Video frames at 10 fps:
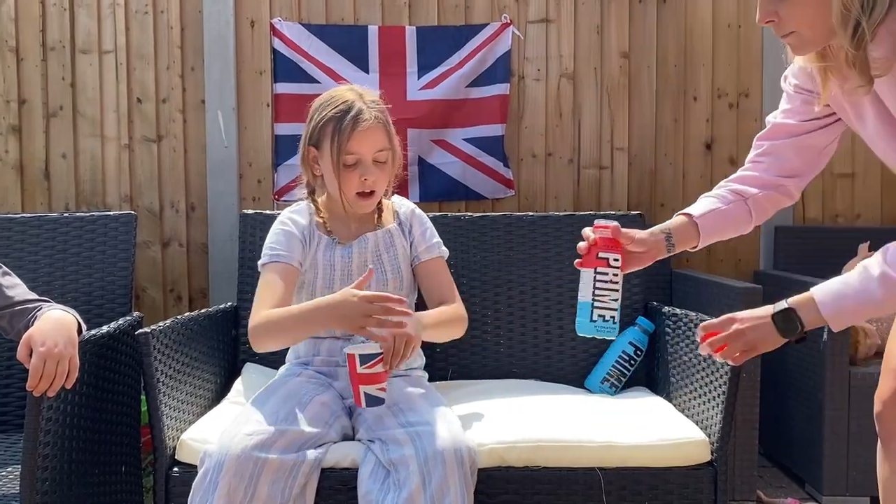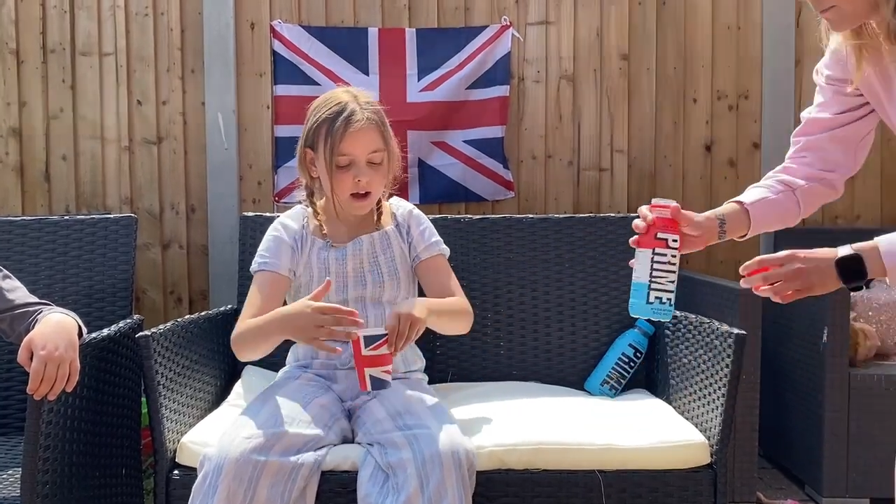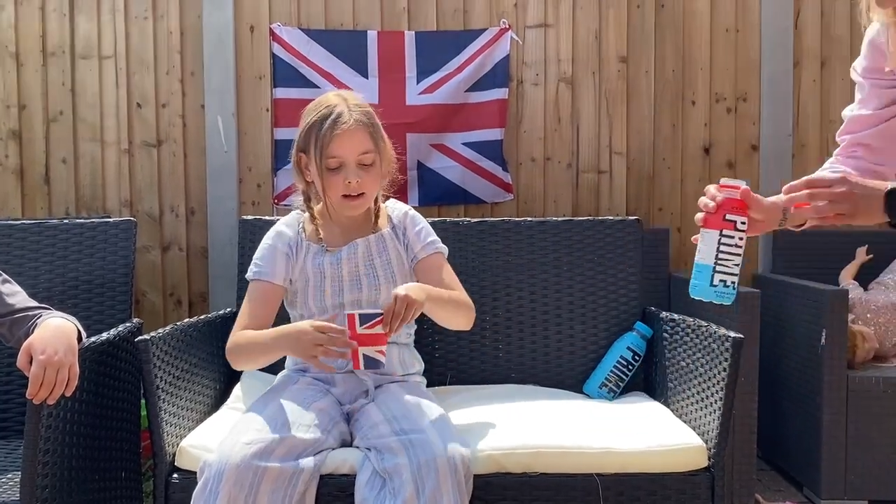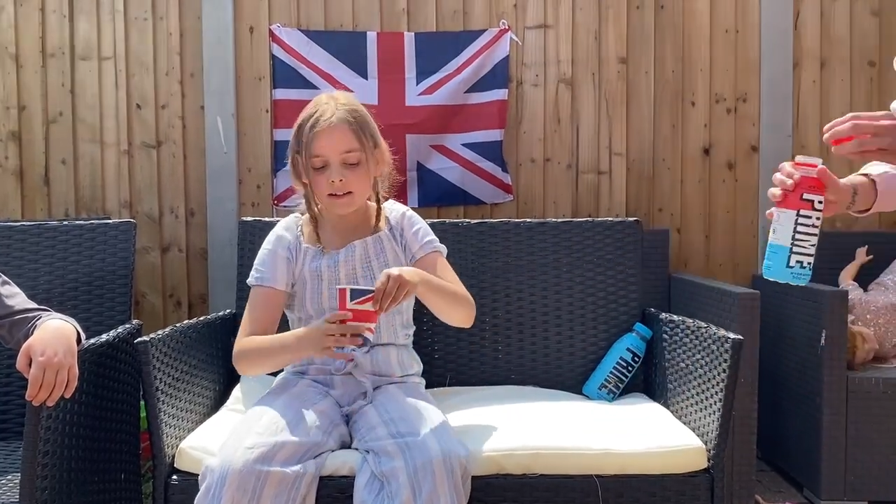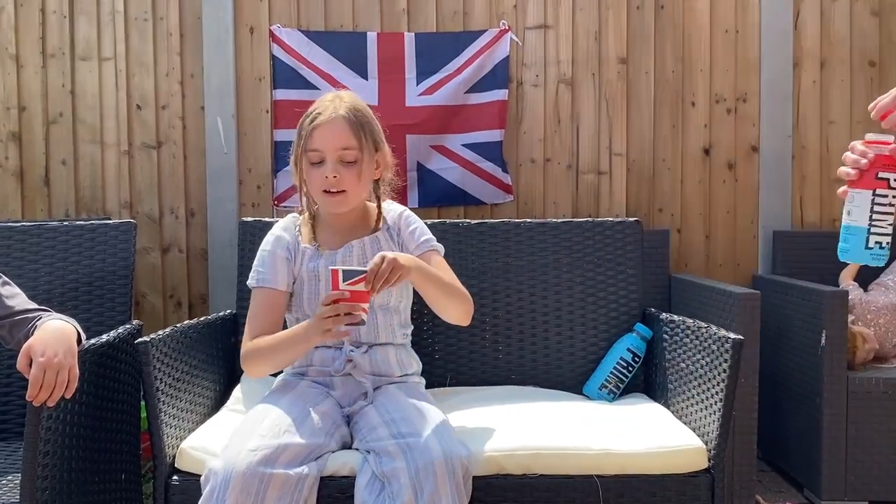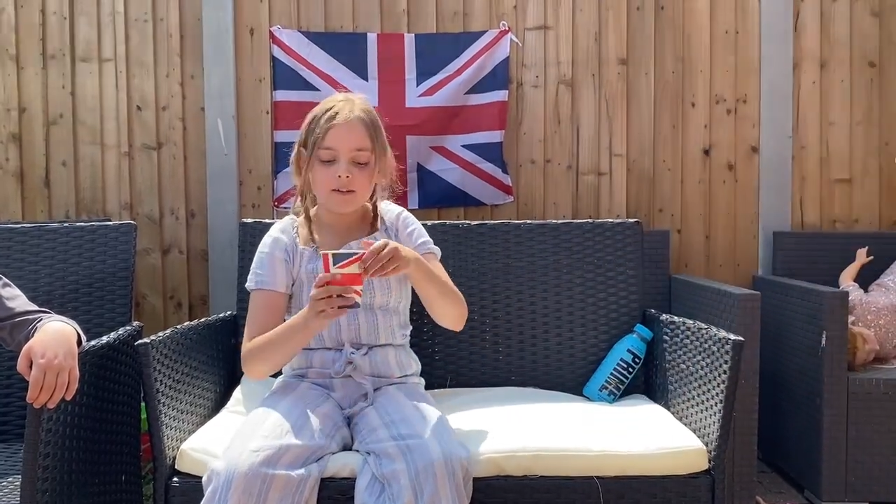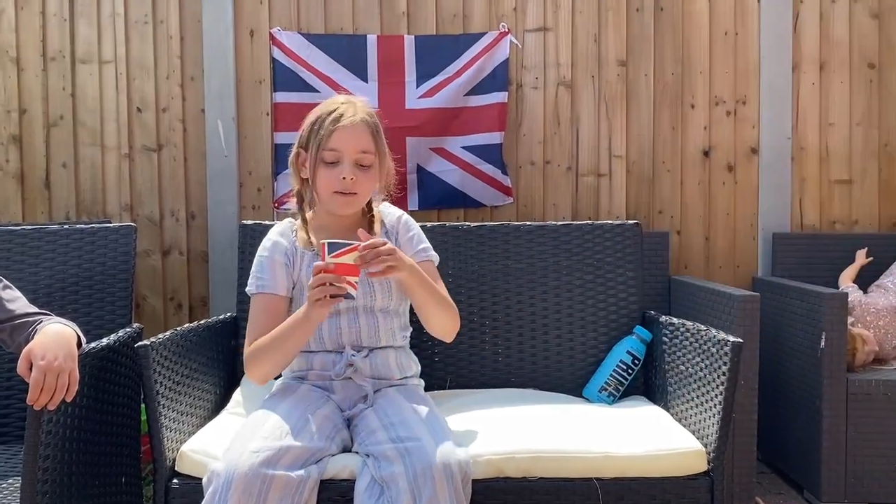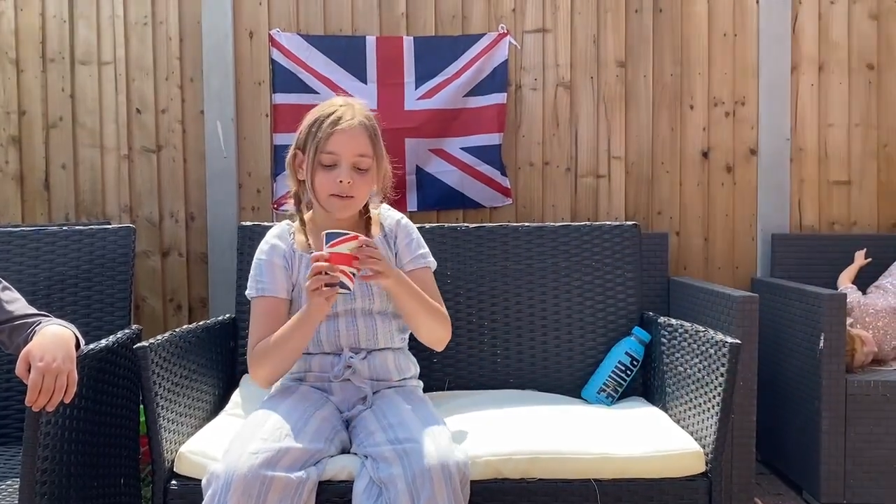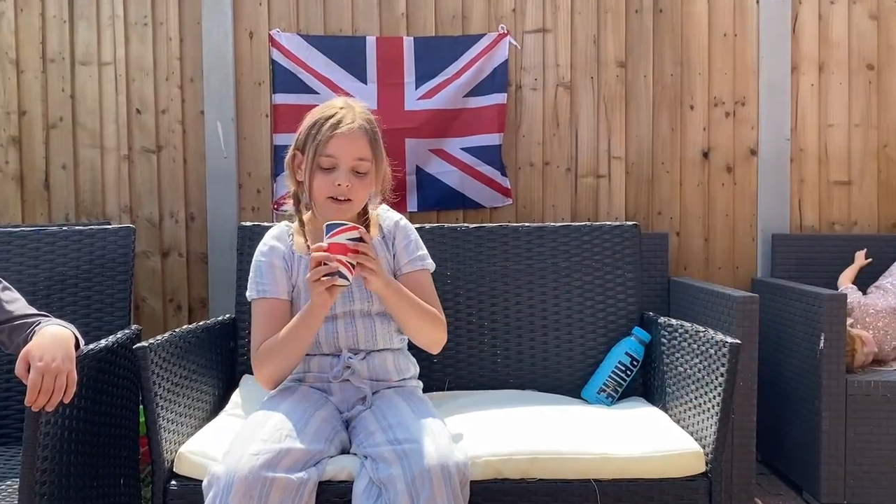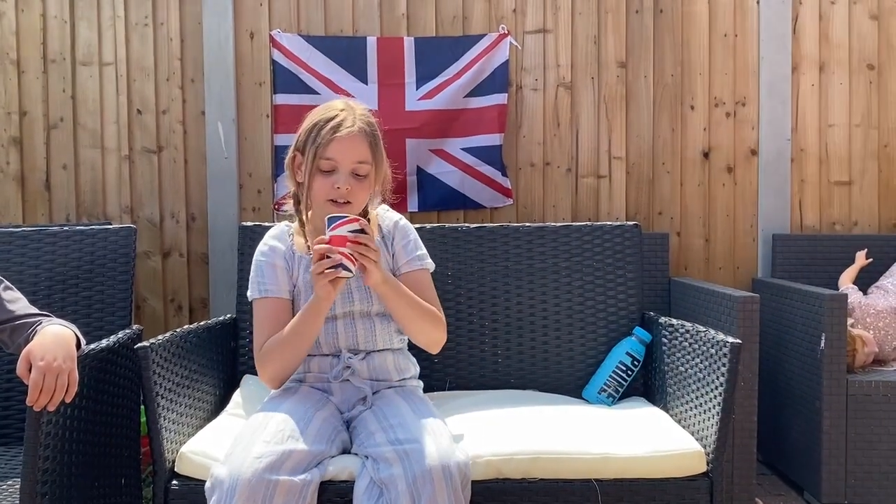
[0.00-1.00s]
And
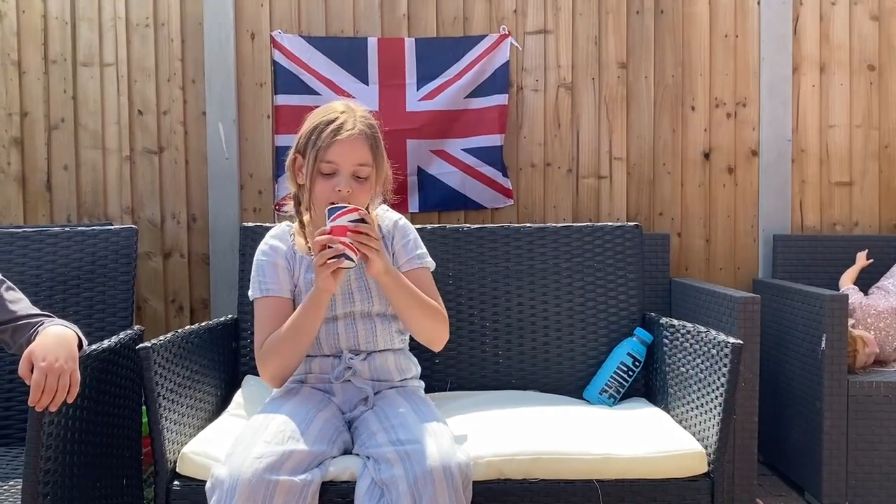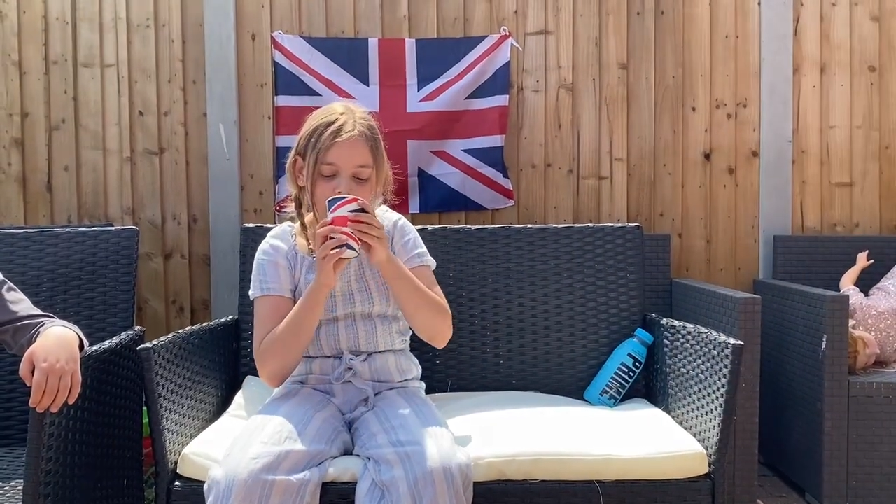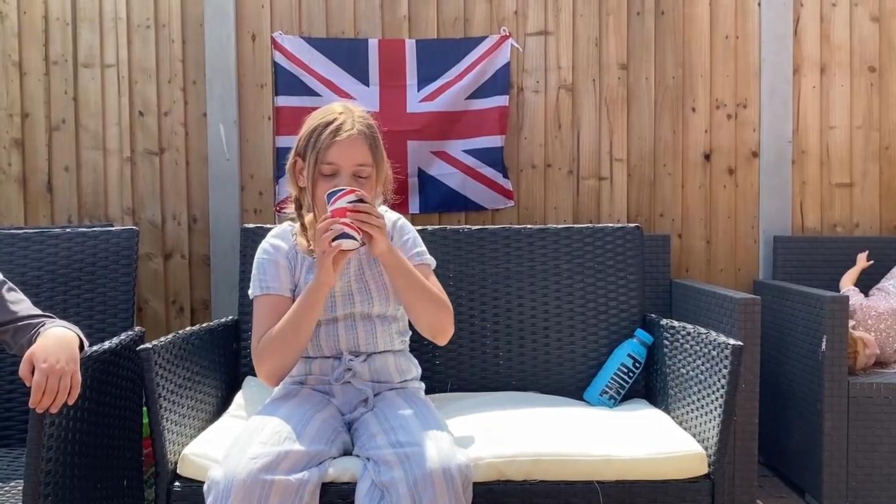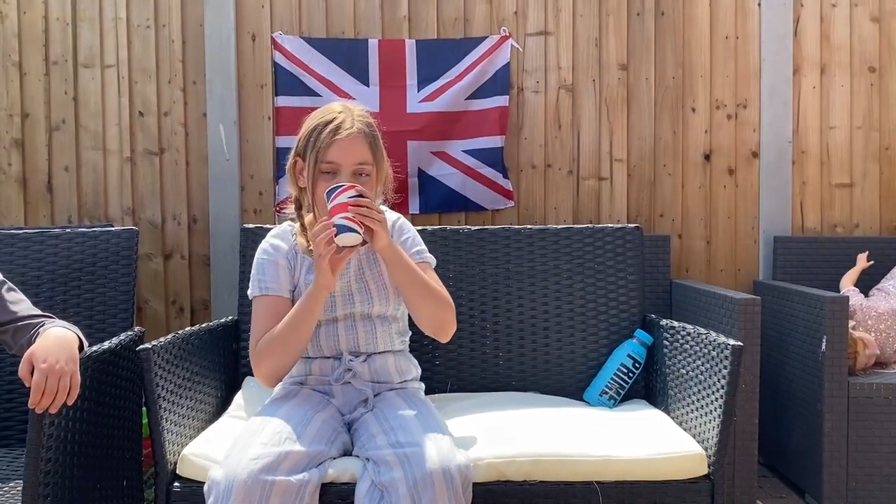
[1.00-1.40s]
I'm really trying it.